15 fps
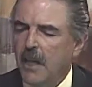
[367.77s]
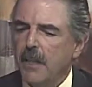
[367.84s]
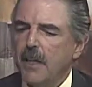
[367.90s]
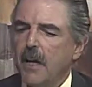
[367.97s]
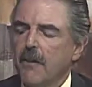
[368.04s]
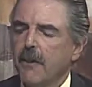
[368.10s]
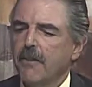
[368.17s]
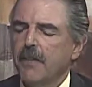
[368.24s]
The
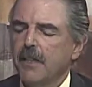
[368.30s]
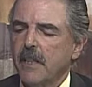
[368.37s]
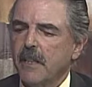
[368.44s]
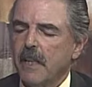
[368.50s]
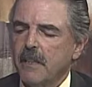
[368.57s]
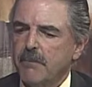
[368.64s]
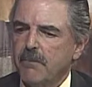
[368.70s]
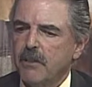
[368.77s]
other thing that
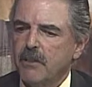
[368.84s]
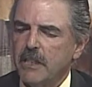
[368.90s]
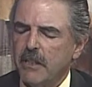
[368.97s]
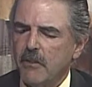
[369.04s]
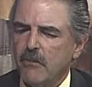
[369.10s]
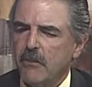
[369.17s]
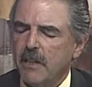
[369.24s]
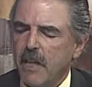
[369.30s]

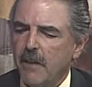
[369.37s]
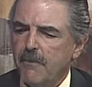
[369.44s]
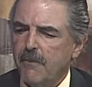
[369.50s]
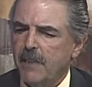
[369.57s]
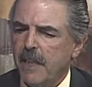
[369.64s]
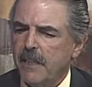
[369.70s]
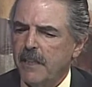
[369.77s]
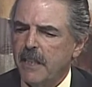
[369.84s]
children with
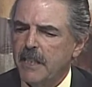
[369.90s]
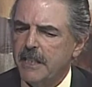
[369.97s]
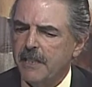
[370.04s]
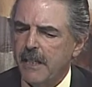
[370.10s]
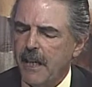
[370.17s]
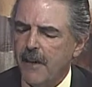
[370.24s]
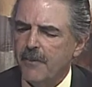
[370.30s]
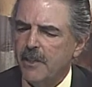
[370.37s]

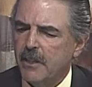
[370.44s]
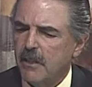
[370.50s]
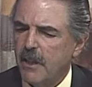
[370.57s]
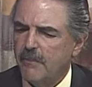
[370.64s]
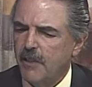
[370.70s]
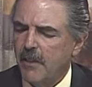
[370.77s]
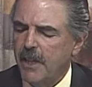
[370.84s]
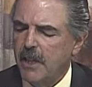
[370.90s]
ADHD have in uh,
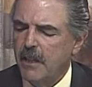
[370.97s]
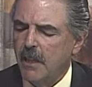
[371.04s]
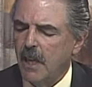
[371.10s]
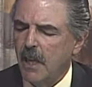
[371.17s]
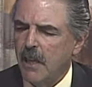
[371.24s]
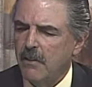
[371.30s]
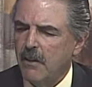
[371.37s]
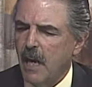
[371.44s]
very uh,
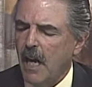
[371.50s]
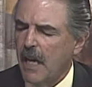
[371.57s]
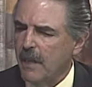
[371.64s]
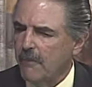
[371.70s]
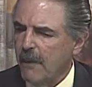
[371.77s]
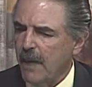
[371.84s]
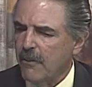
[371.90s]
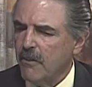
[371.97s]
high
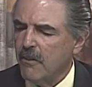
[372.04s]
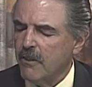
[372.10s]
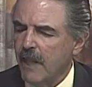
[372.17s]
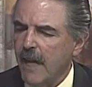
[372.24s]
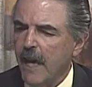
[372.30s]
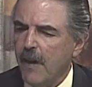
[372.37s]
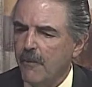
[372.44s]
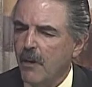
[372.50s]
amounts is they
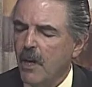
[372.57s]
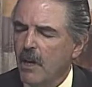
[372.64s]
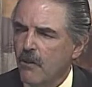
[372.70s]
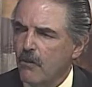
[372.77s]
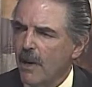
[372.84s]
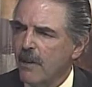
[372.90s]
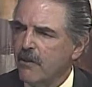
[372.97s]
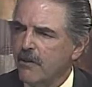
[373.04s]
have
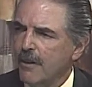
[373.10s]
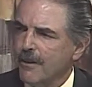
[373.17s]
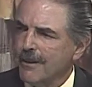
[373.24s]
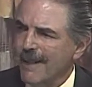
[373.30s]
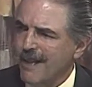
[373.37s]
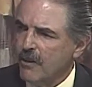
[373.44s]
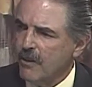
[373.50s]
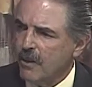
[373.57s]
restless
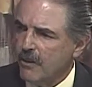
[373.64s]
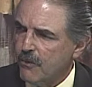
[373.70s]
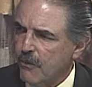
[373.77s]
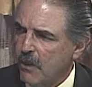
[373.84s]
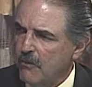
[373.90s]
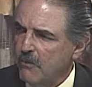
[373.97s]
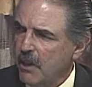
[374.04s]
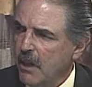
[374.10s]
leg
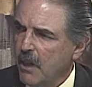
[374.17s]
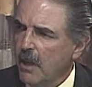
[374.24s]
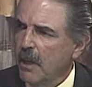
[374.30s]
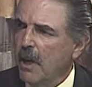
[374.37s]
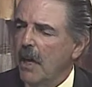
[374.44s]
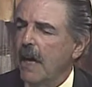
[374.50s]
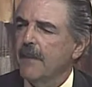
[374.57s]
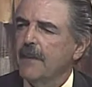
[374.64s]
syndrome
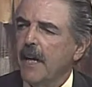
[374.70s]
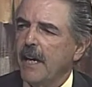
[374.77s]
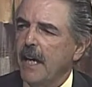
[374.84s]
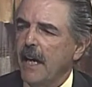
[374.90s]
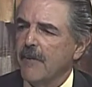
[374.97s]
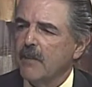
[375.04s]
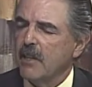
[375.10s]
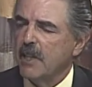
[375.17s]
and they
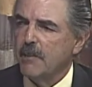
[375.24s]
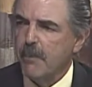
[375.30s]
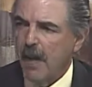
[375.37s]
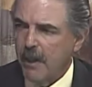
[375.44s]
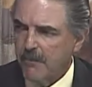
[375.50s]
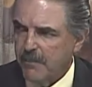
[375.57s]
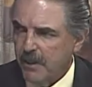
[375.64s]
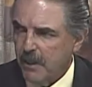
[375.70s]
have sleep
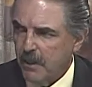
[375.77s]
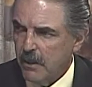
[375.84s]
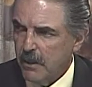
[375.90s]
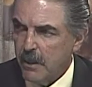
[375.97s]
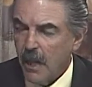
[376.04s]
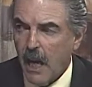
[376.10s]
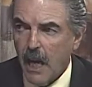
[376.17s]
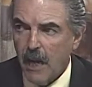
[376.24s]
apnea
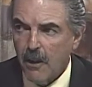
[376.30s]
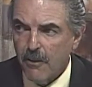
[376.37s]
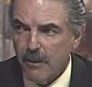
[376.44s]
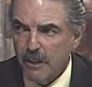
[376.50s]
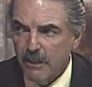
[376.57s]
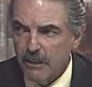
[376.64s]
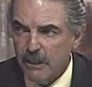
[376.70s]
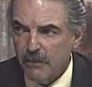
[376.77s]
in higher
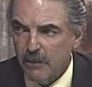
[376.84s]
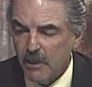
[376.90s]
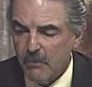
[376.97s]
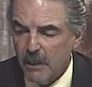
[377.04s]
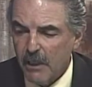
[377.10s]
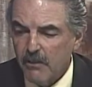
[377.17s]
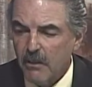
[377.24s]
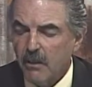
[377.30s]
than usual
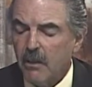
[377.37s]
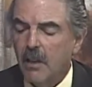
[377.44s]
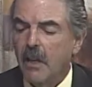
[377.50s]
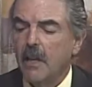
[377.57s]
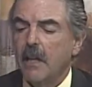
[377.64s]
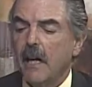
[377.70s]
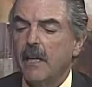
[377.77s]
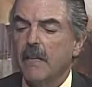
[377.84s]
amounts.
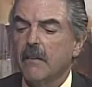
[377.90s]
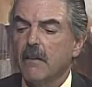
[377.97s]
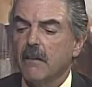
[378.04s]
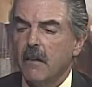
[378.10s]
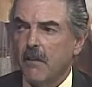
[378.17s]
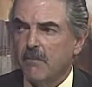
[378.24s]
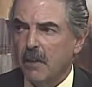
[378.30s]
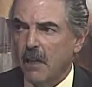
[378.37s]
And in
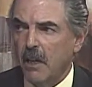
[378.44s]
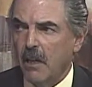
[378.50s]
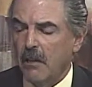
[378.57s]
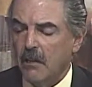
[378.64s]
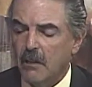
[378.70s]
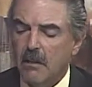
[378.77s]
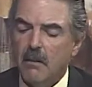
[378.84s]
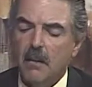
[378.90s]
some
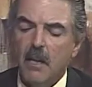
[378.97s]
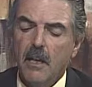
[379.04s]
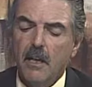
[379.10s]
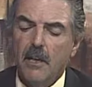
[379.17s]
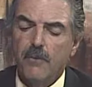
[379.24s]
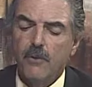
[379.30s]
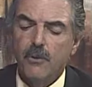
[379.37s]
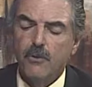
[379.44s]
cases,
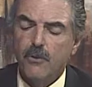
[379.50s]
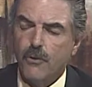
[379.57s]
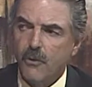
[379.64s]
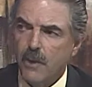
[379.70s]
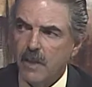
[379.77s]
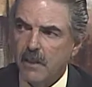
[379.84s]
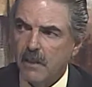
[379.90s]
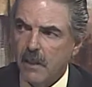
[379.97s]
if you
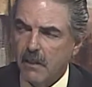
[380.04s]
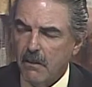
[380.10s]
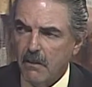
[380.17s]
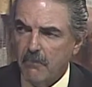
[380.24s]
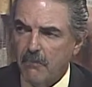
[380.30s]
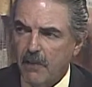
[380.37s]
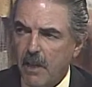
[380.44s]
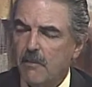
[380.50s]
treat the
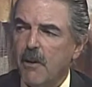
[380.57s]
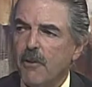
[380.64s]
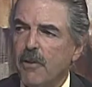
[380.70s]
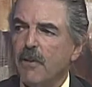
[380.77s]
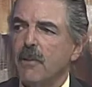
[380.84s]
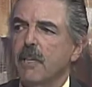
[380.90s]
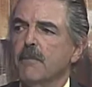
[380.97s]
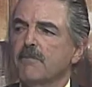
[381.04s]
primary
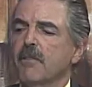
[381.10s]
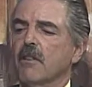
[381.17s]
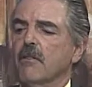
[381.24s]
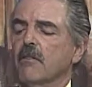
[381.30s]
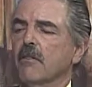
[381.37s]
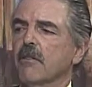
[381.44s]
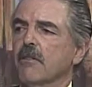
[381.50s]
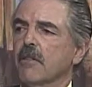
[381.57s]
sleep
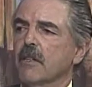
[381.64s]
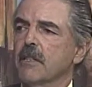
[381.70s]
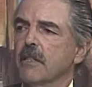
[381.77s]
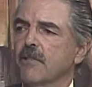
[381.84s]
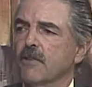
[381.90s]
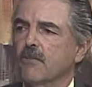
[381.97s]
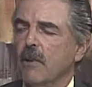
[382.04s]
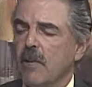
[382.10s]
disorder, such
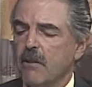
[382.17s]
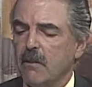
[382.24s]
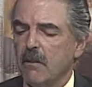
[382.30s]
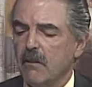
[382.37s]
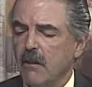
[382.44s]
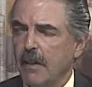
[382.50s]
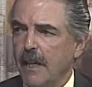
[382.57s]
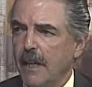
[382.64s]
as the
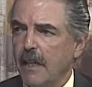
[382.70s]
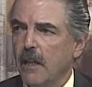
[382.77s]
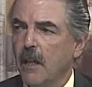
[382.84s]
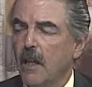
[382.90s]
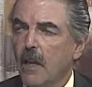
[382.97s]
restless leg.